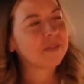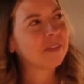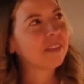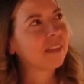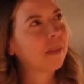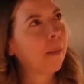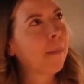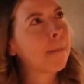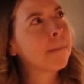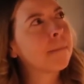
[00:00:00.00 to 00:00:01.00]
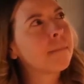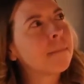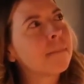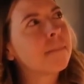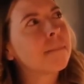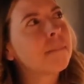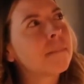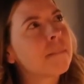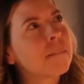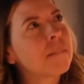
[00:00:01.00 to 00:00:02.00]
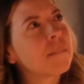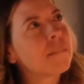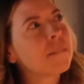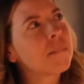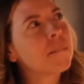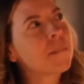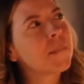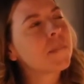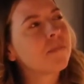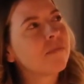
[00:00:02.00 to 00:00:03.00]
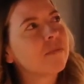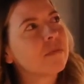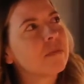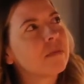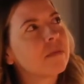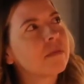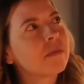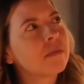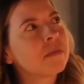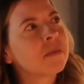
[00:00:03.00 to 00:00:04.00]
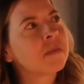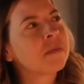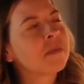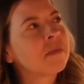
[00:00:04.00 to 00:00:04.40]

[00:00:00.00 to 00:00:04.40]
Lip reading: No words are spoken by the person on screen.